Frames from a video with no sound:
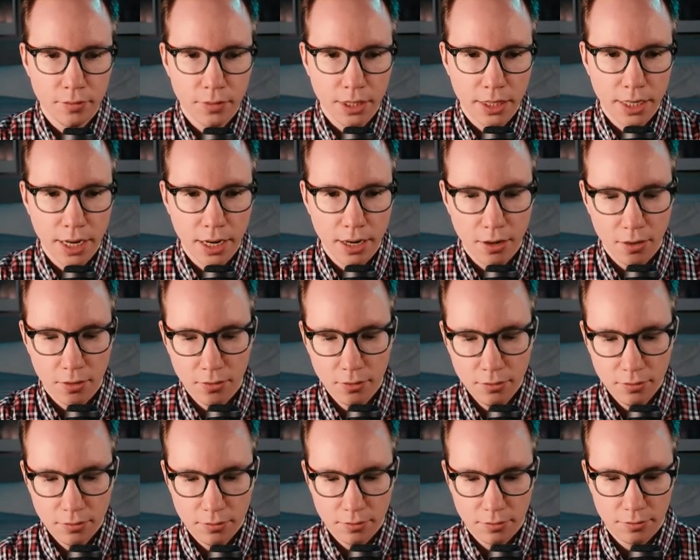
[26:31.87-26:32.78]
Now
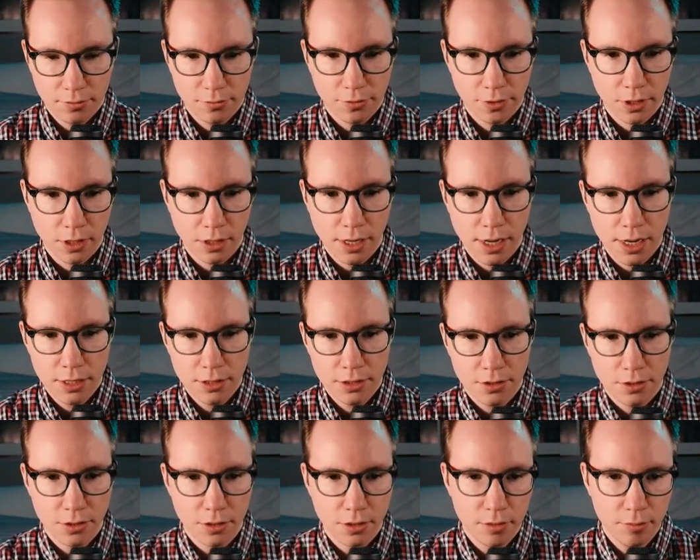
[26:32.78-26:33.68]
for the last
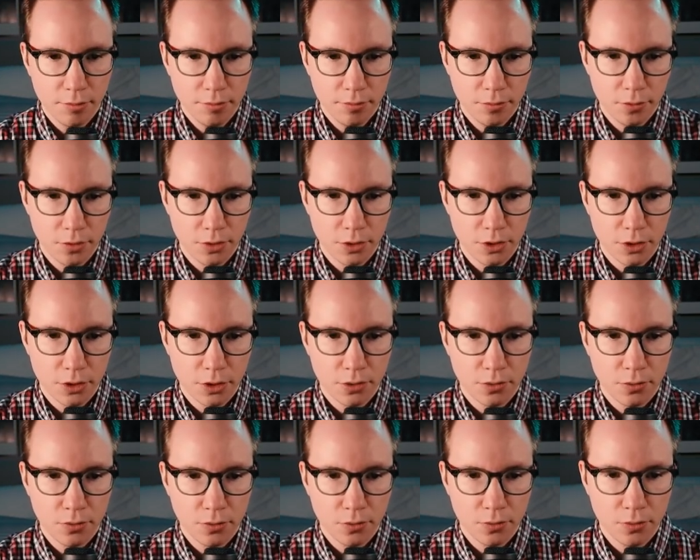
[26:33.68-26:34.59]
group, we'll
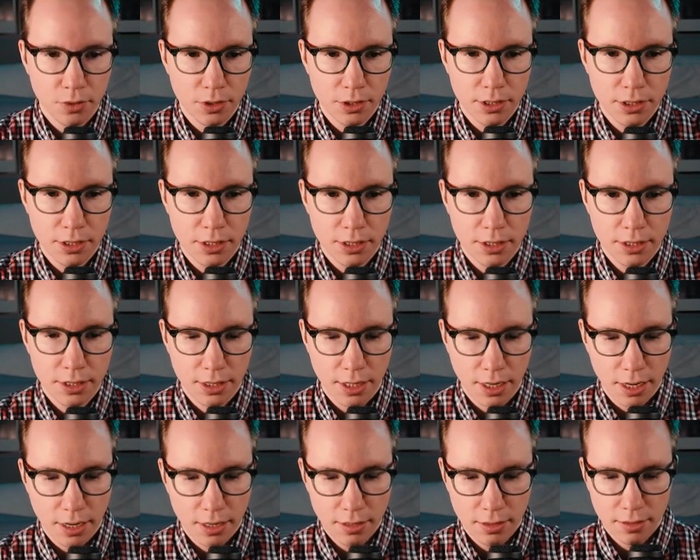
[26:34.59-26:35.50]
do
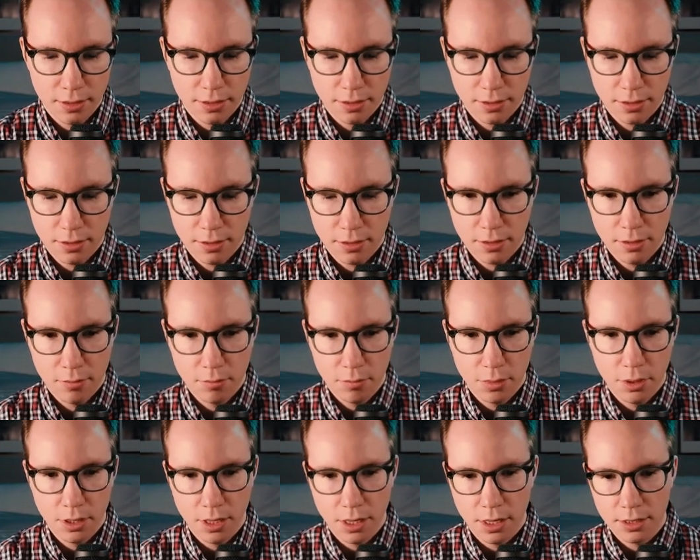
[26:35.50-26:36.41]
168
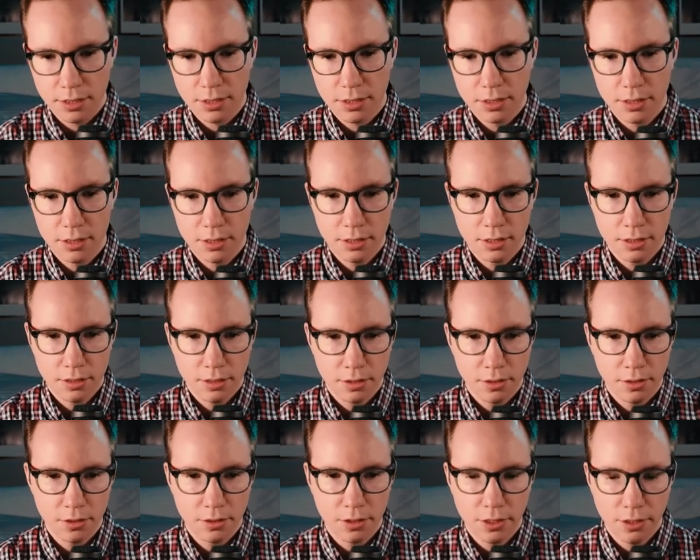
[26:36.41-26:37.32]
plus
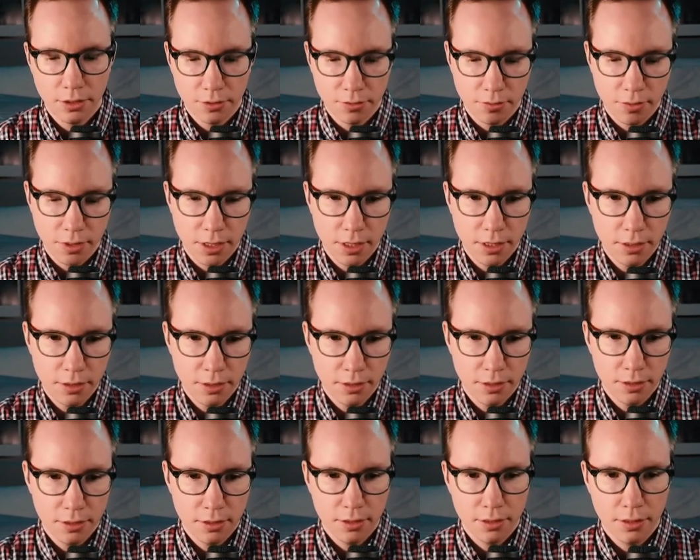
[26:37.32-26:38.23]
33,
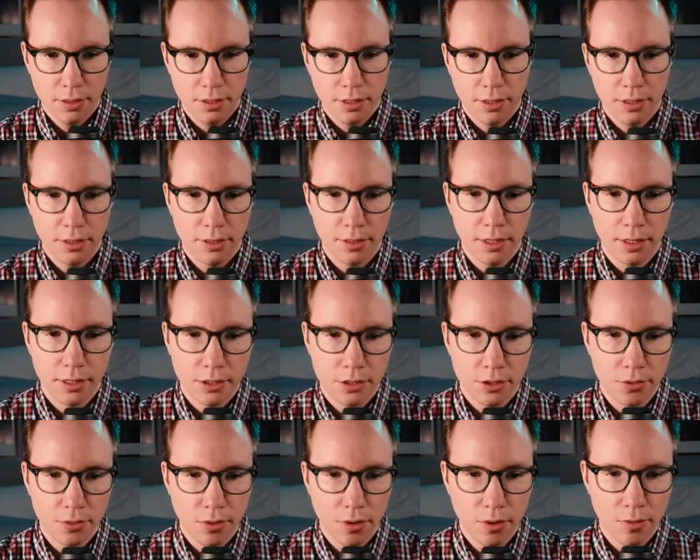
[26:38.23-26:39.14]
that's
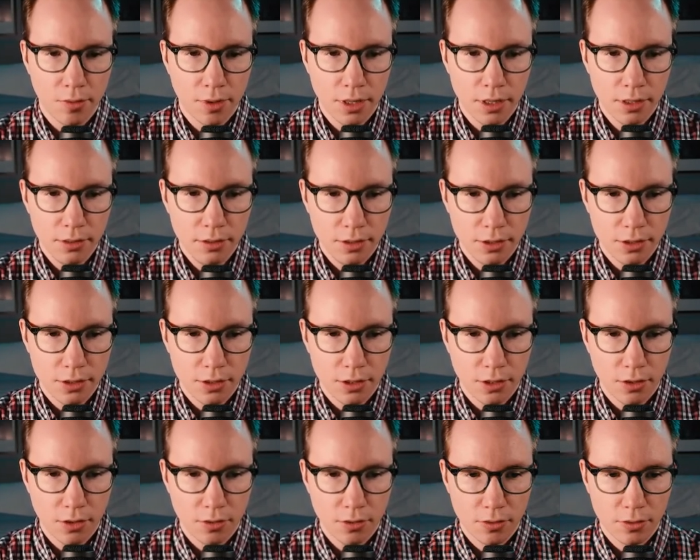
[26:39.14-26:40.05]
201,
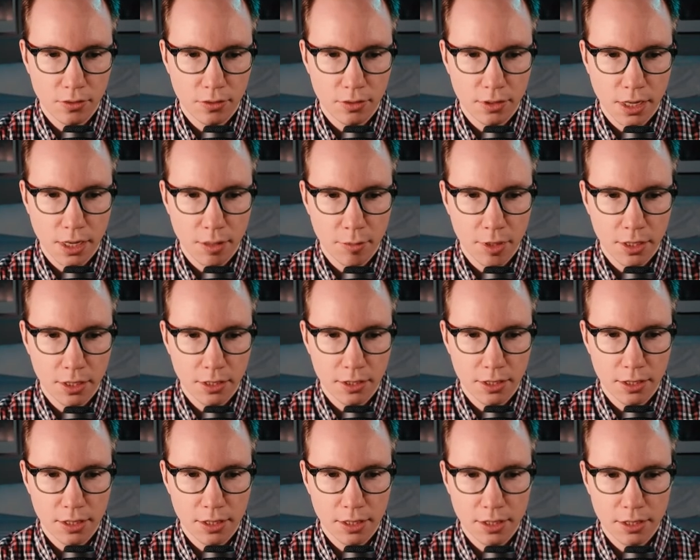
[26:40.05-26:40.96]
so that
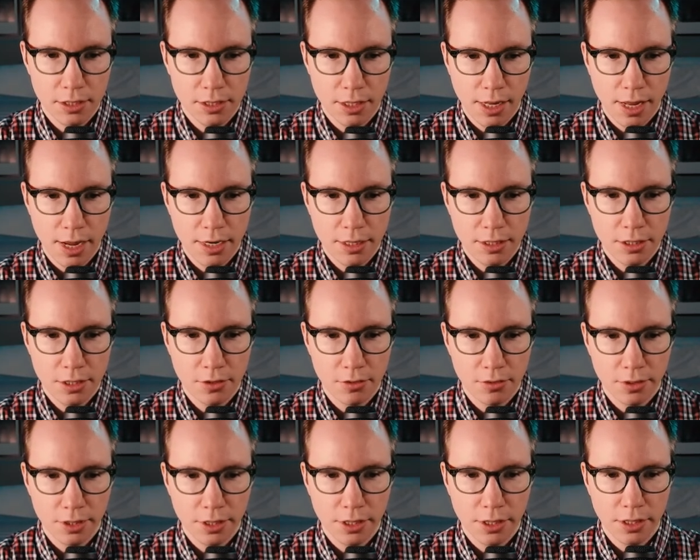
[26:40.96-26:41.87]
means these last
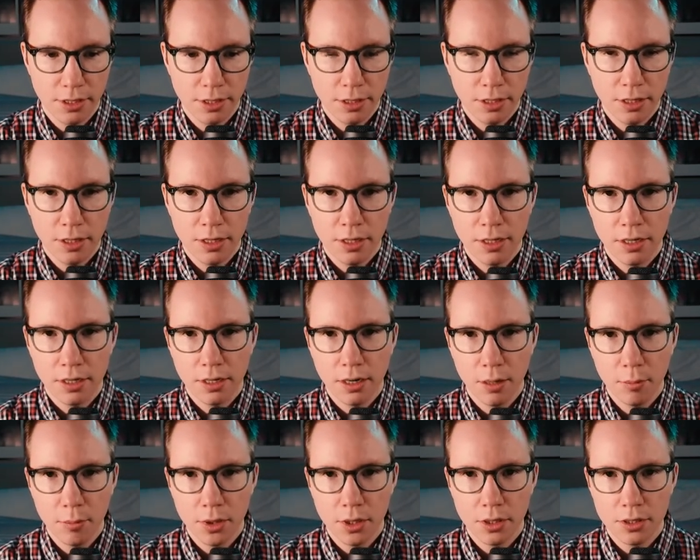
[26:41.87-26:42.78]
three
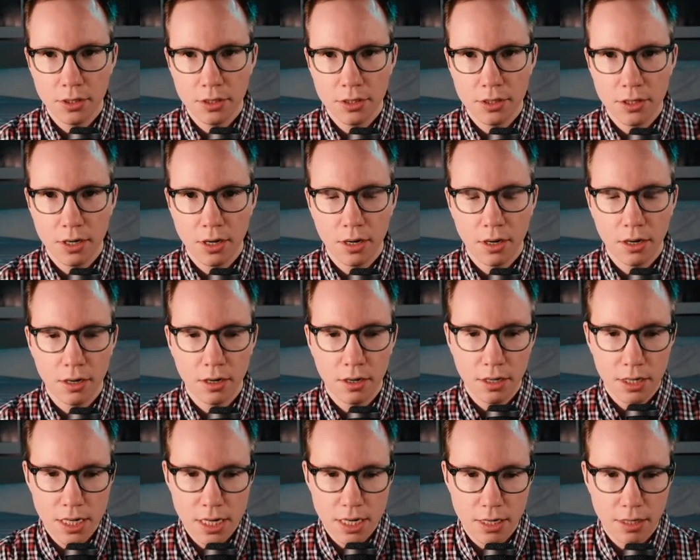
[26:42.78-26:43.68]
numbers are
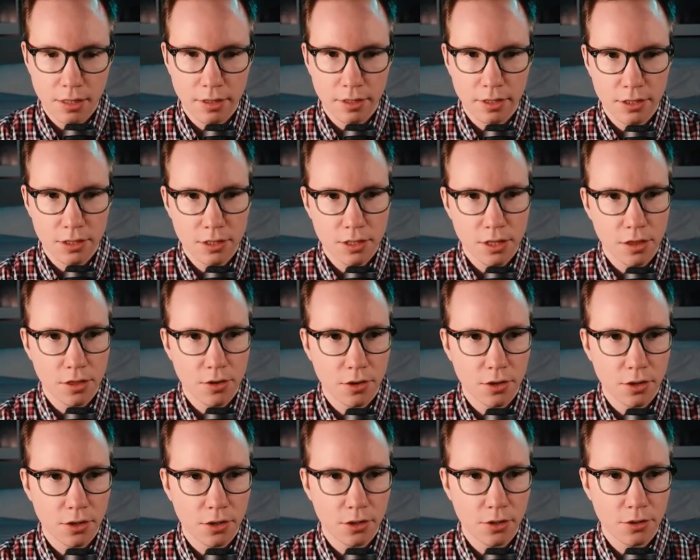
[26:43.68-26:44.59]
in this
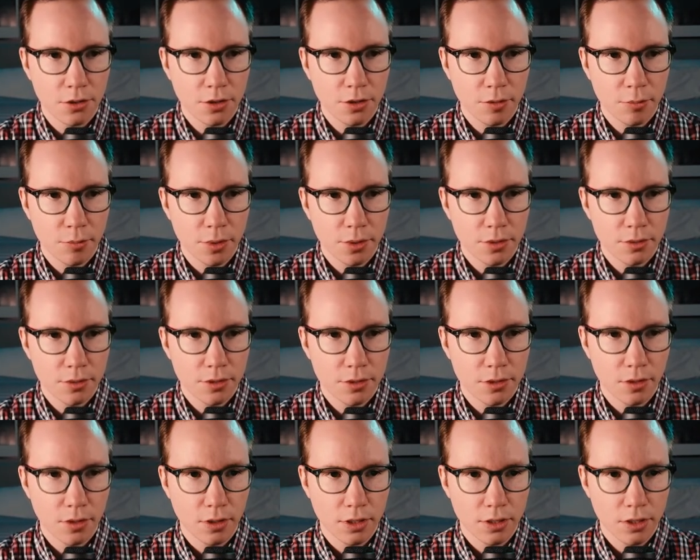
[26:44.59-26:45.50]
third group.
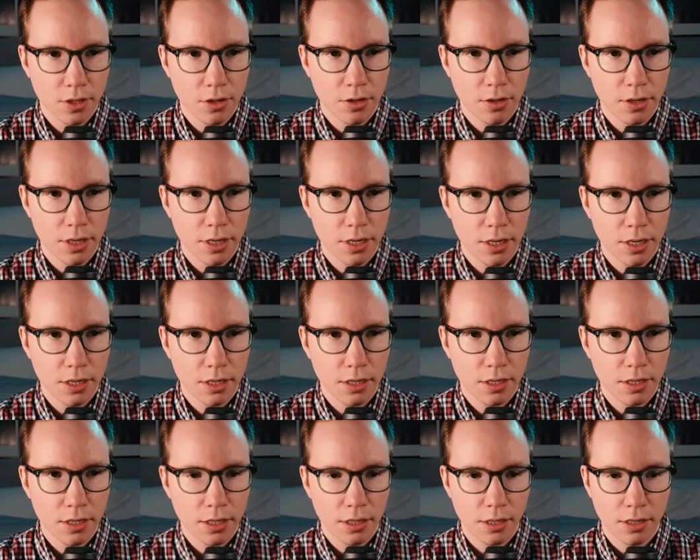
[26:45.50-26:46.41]
So let's go
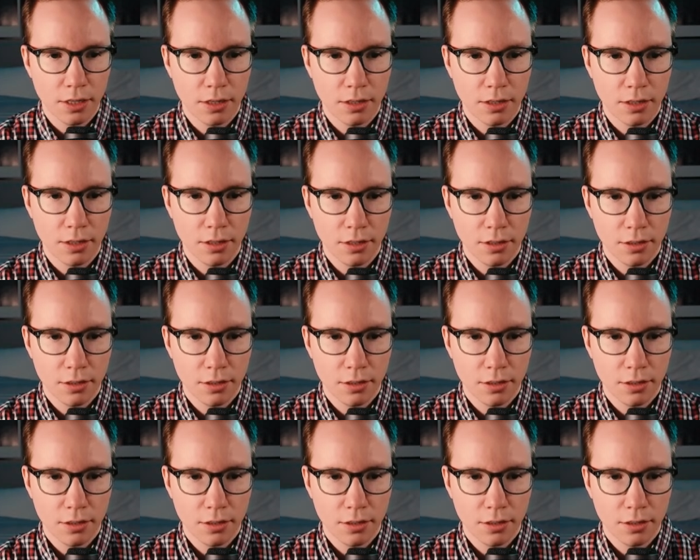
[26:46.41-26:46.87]
ahead and